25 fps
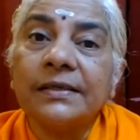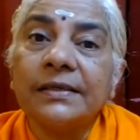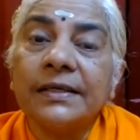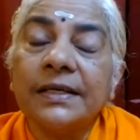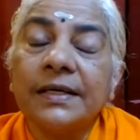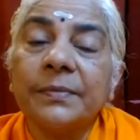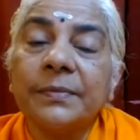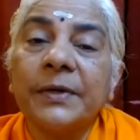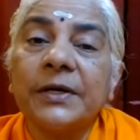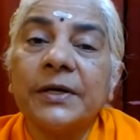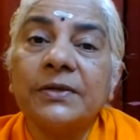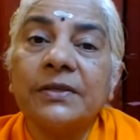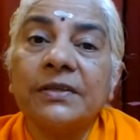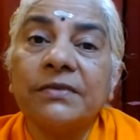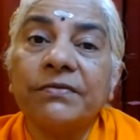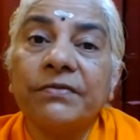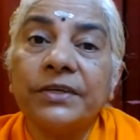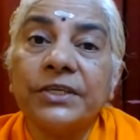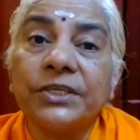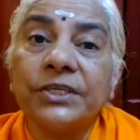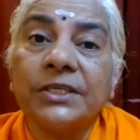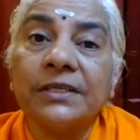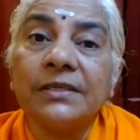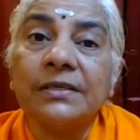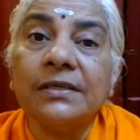about the
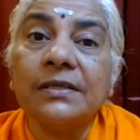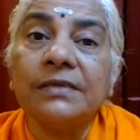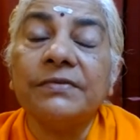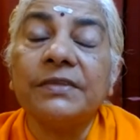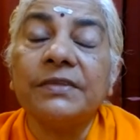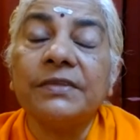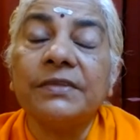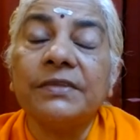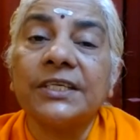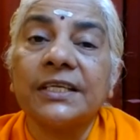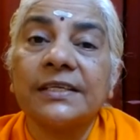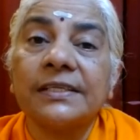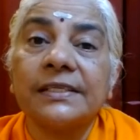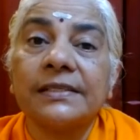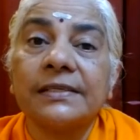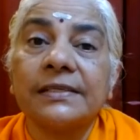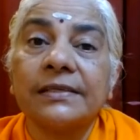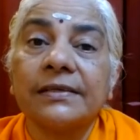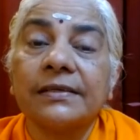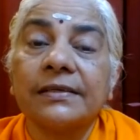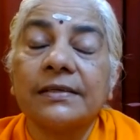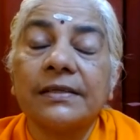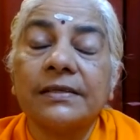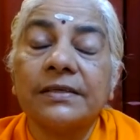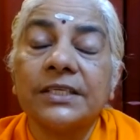vision of the
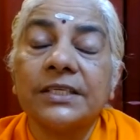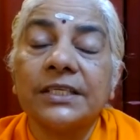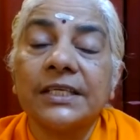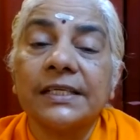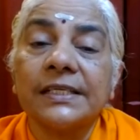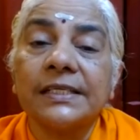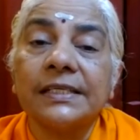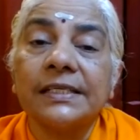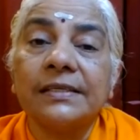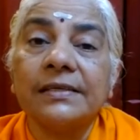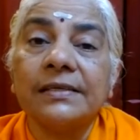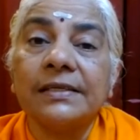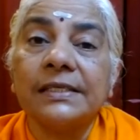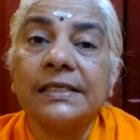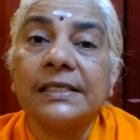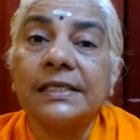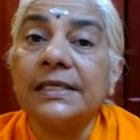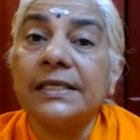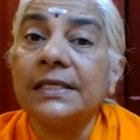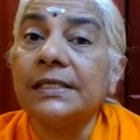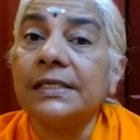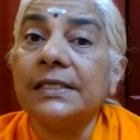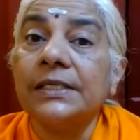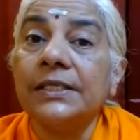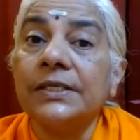Shastra. The Shastra
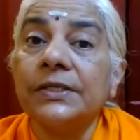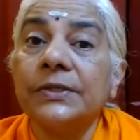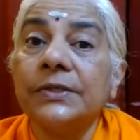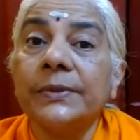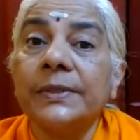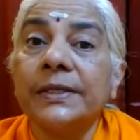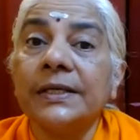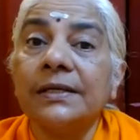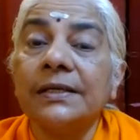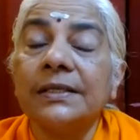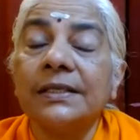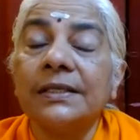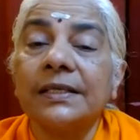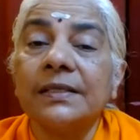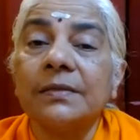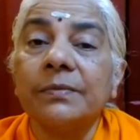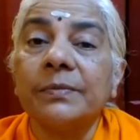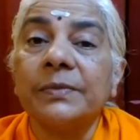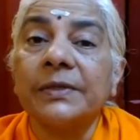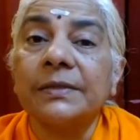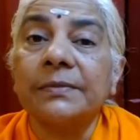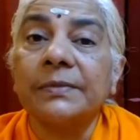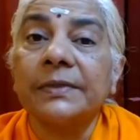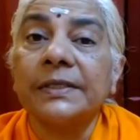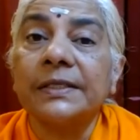says, you are Tat
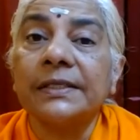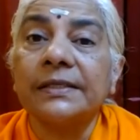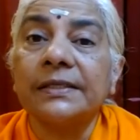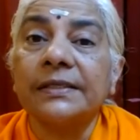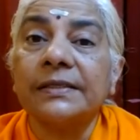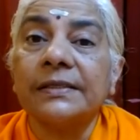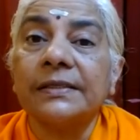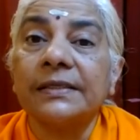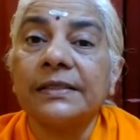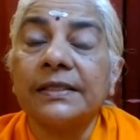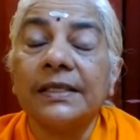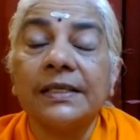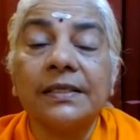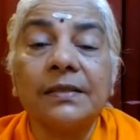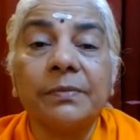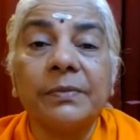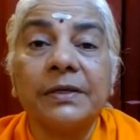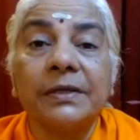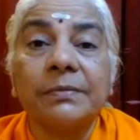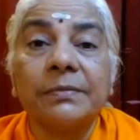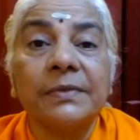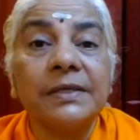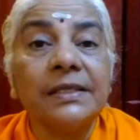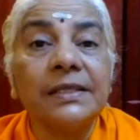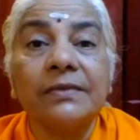Brahma, Tat
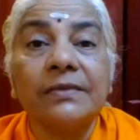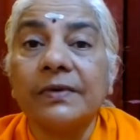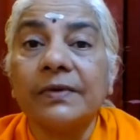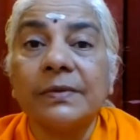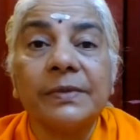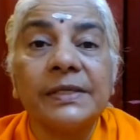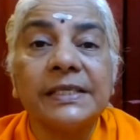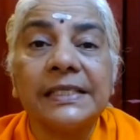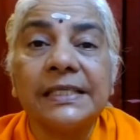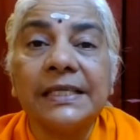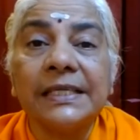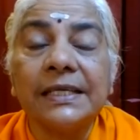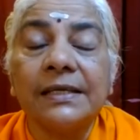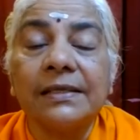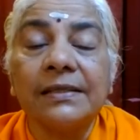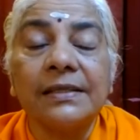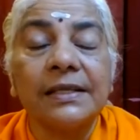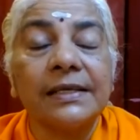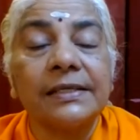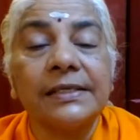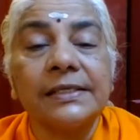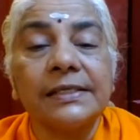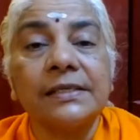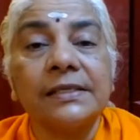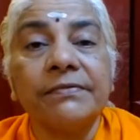Brahma Tvamasi.
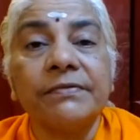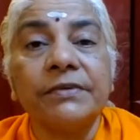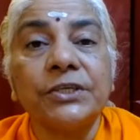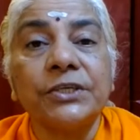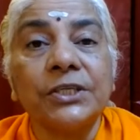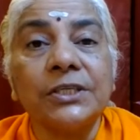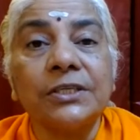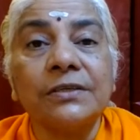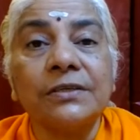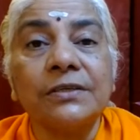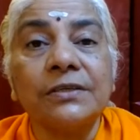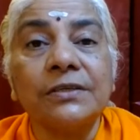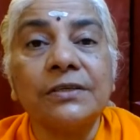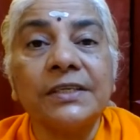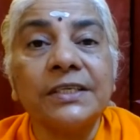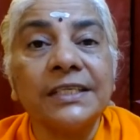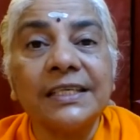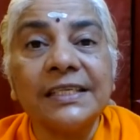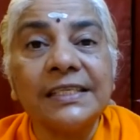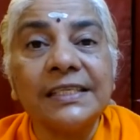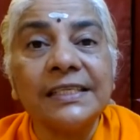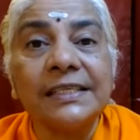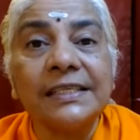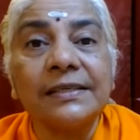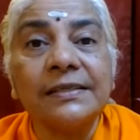That is the vision of the
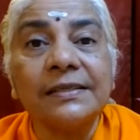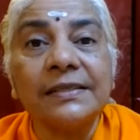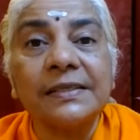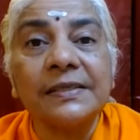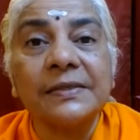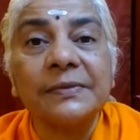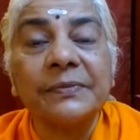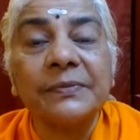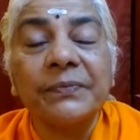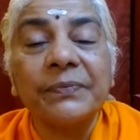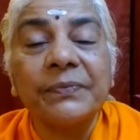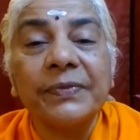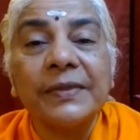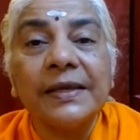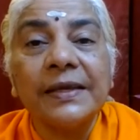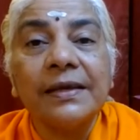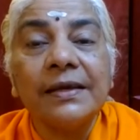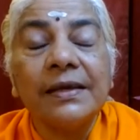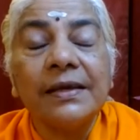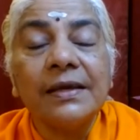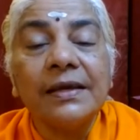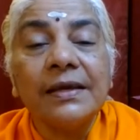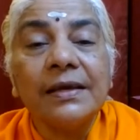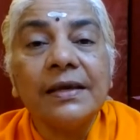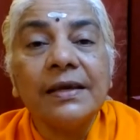Shastras.
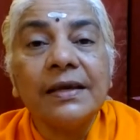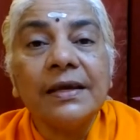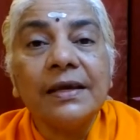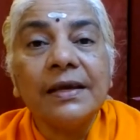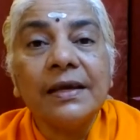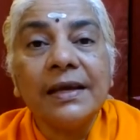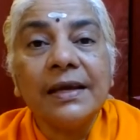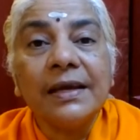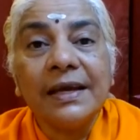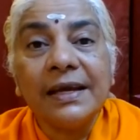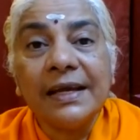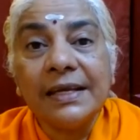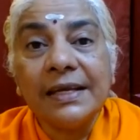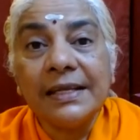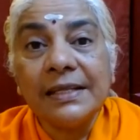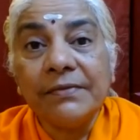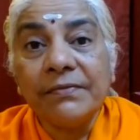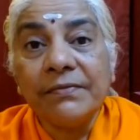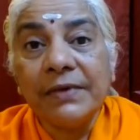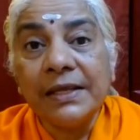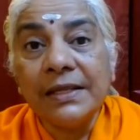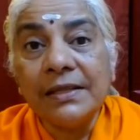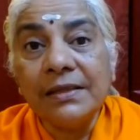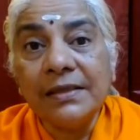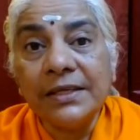And
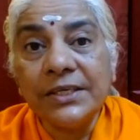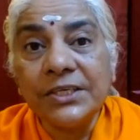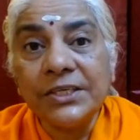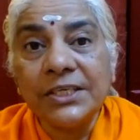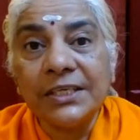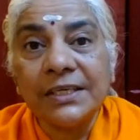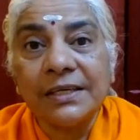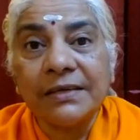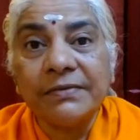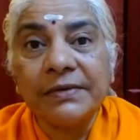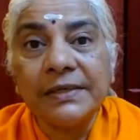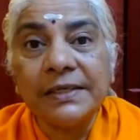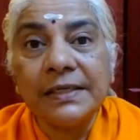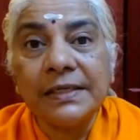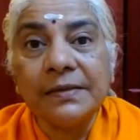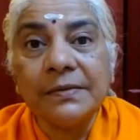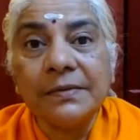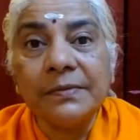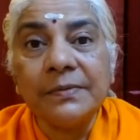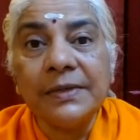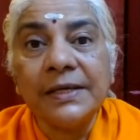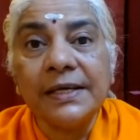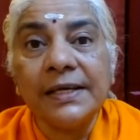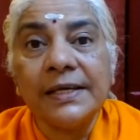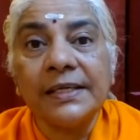when the
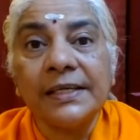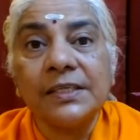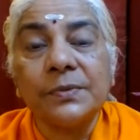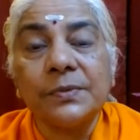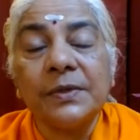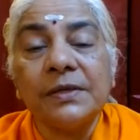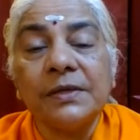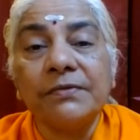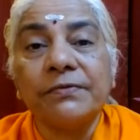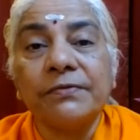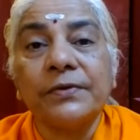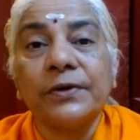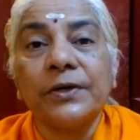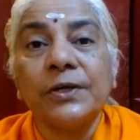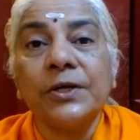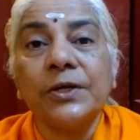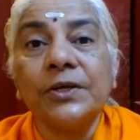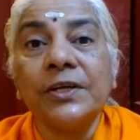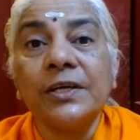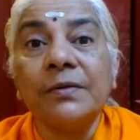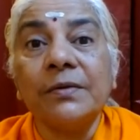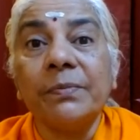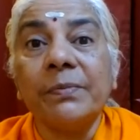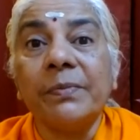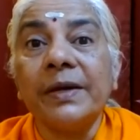Shravanam has been
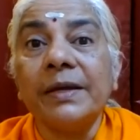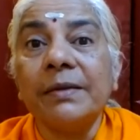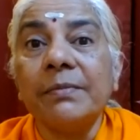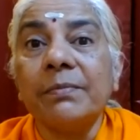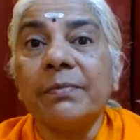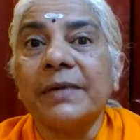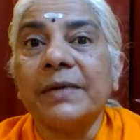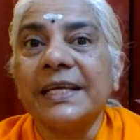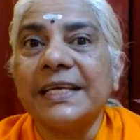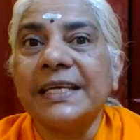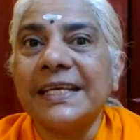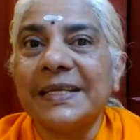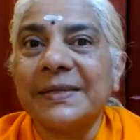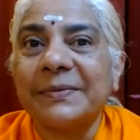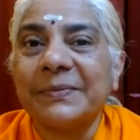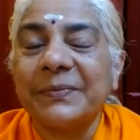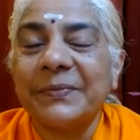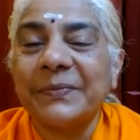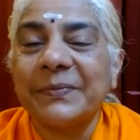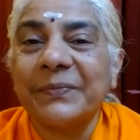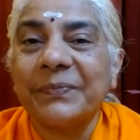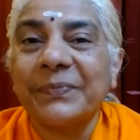followed up by Mananam,